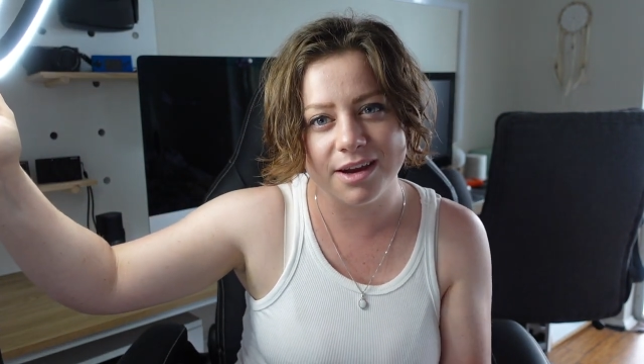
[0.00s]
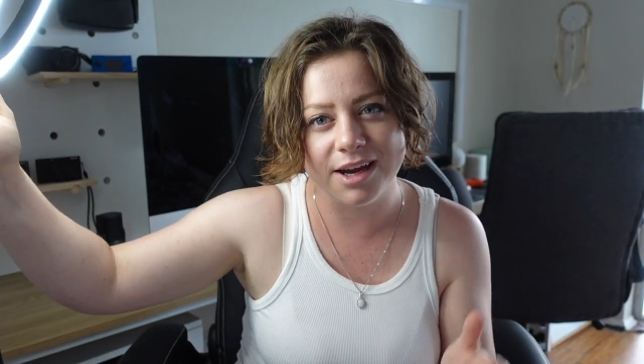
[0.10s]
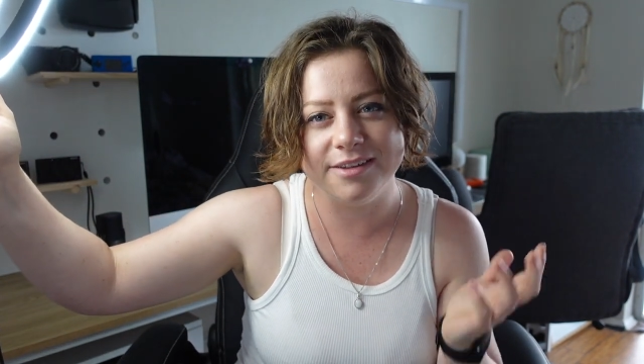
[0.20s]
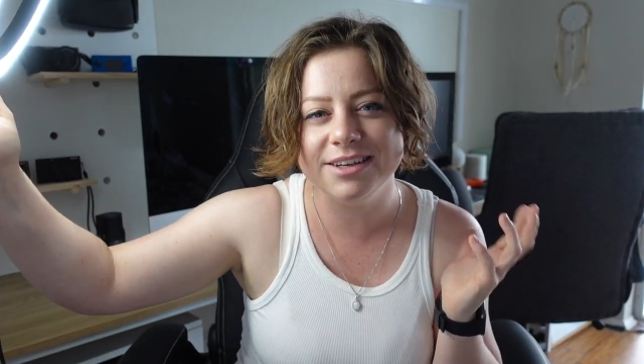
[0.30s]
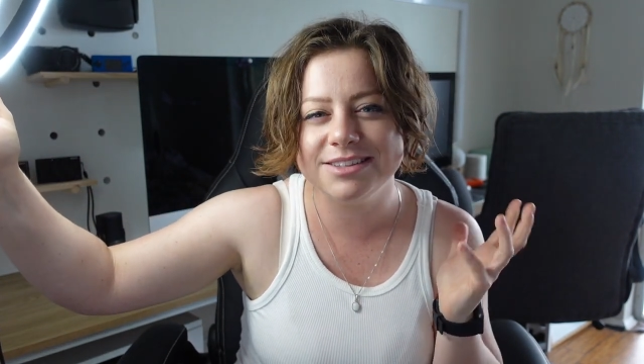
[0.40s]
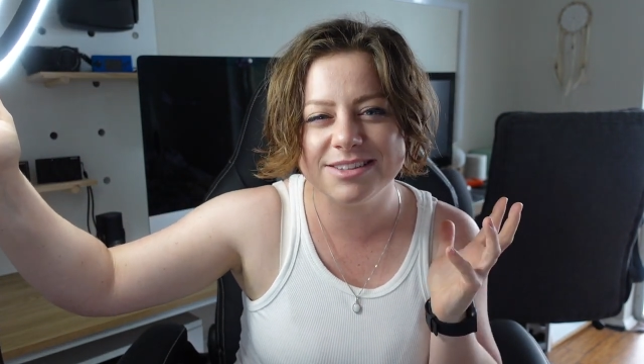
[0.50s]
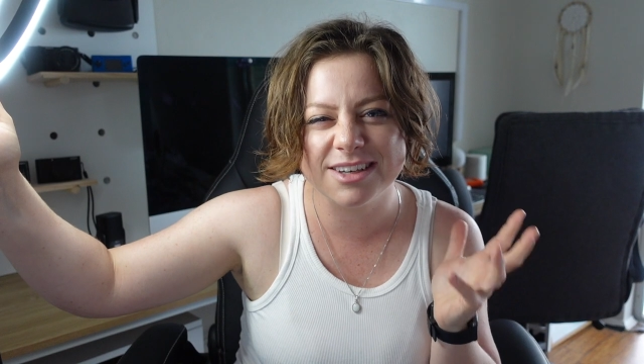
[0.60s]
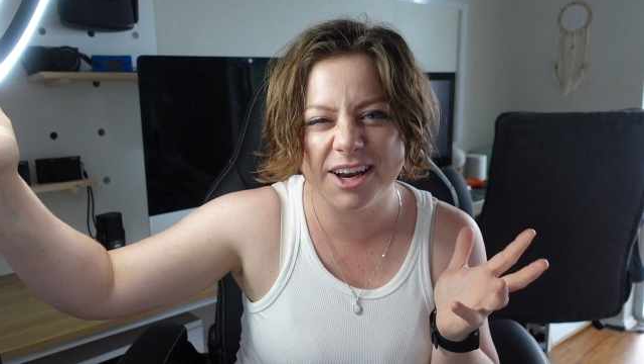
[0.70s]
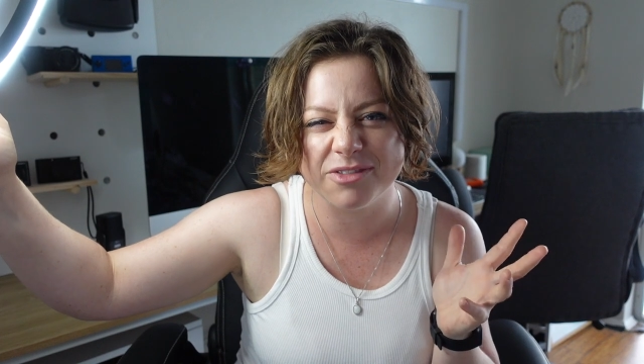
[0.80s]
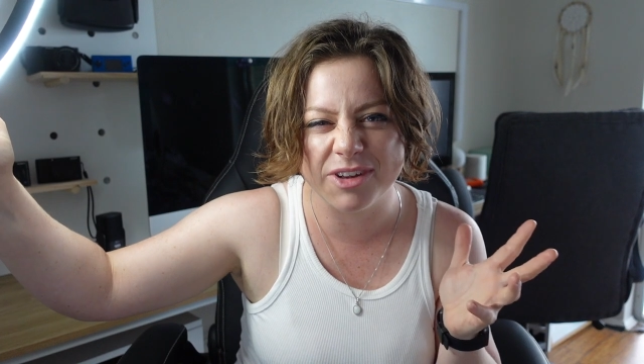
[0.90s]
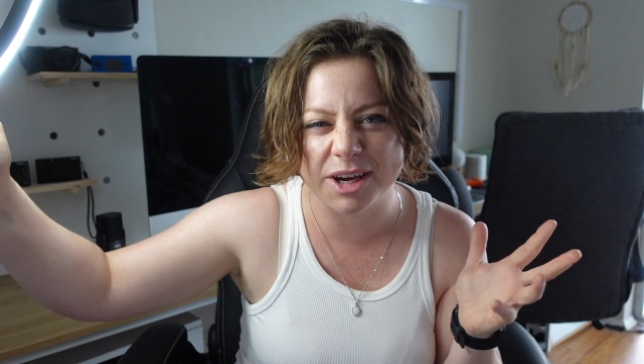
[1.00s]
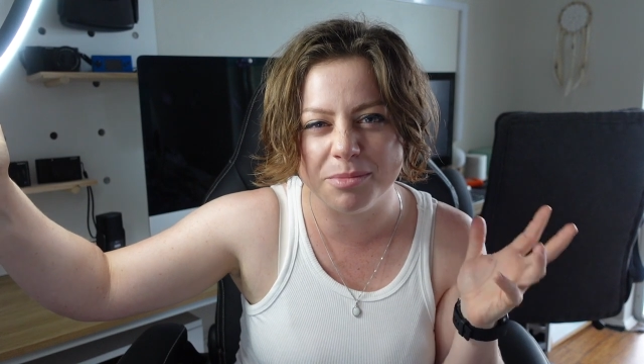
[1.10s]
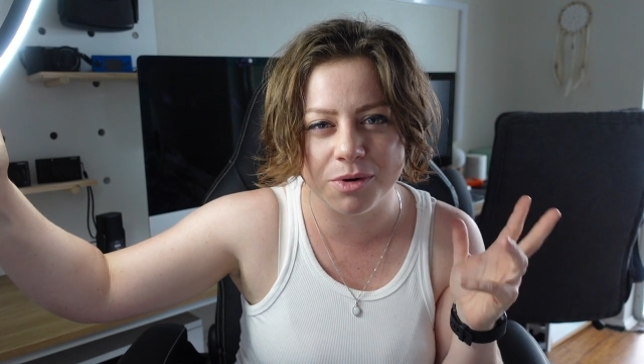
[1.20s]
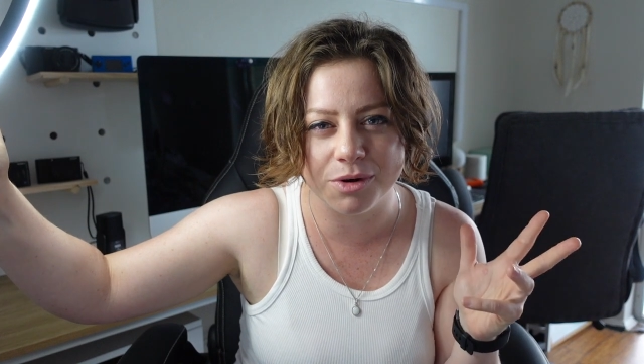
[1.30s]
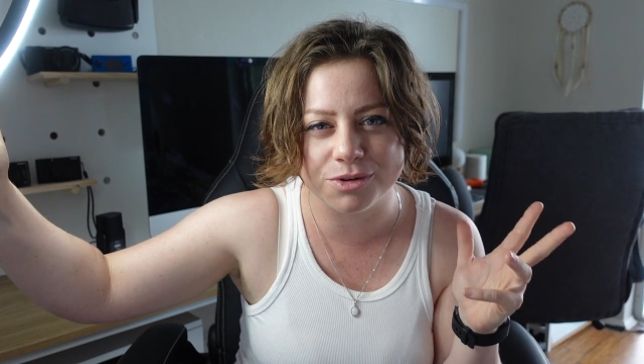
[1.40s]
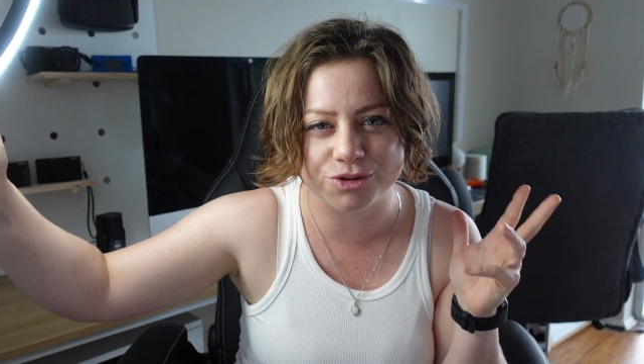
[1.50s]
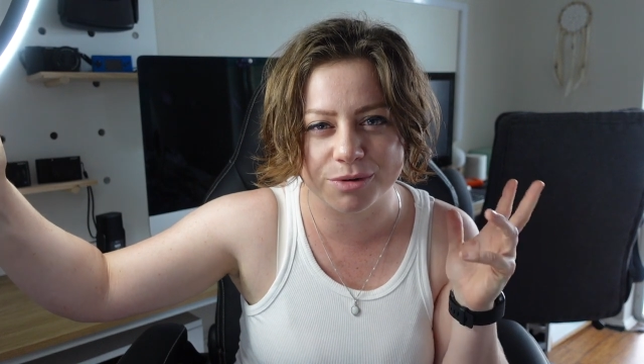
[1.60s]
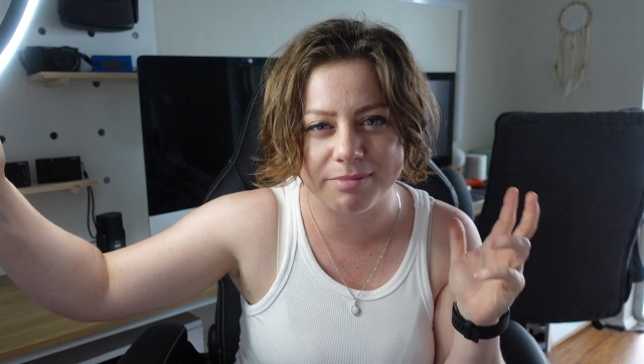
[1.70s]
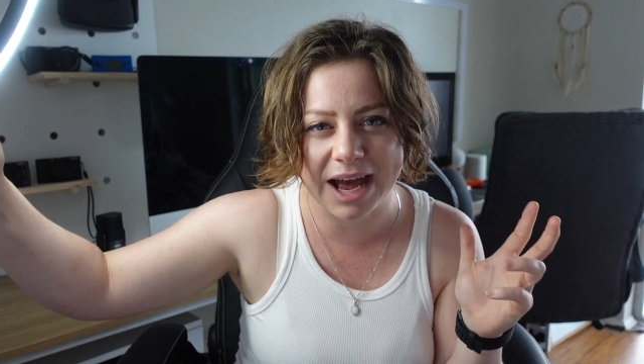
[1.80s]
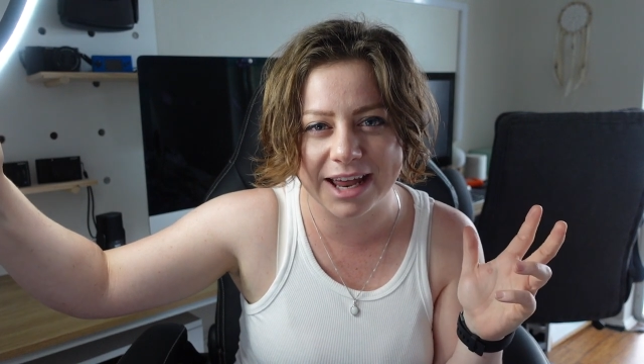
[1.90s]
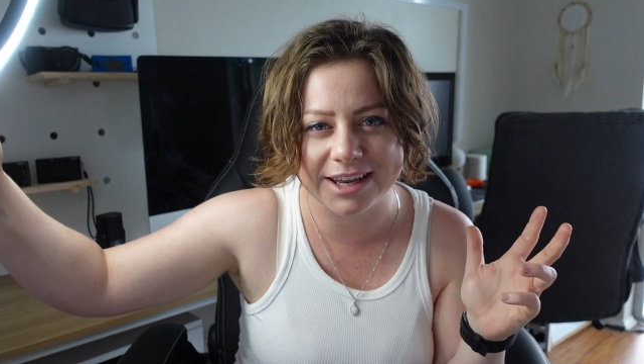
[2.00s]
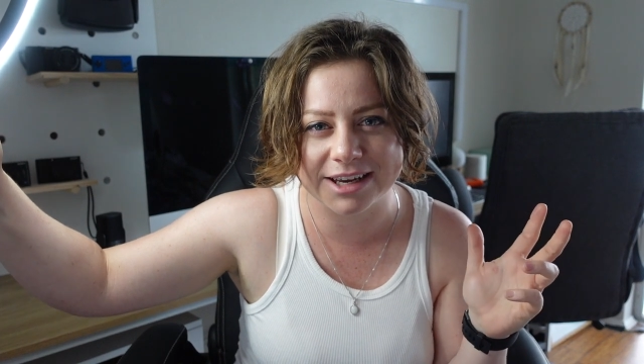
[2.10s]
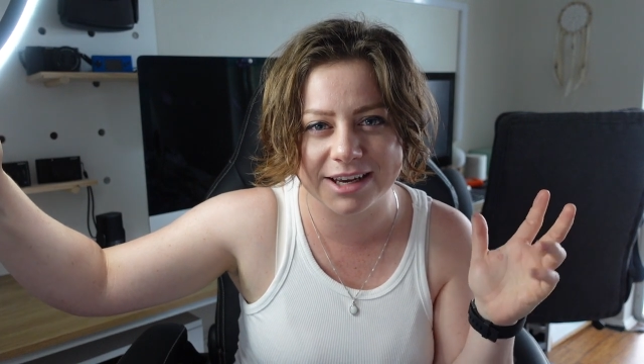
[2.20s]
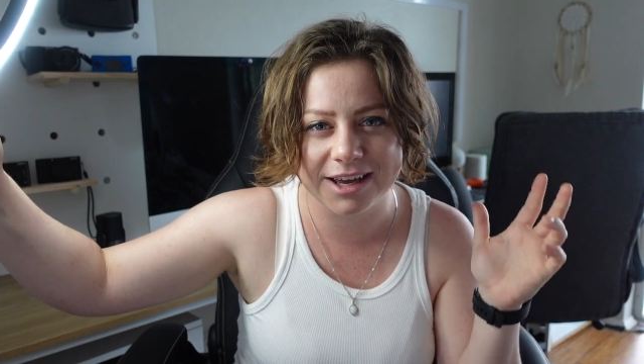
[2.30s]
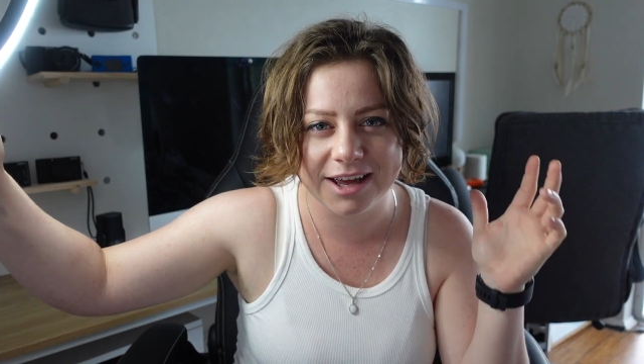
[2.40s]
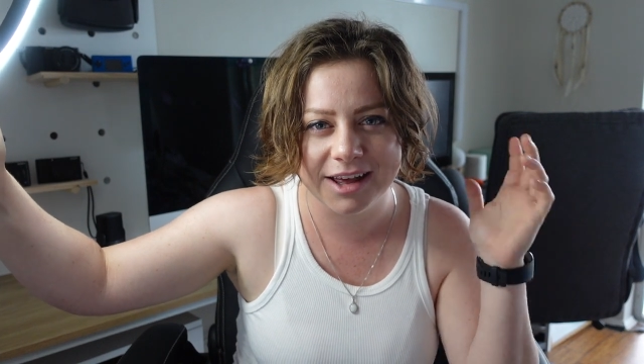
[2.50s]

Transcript: and this is kind of like a more dramatic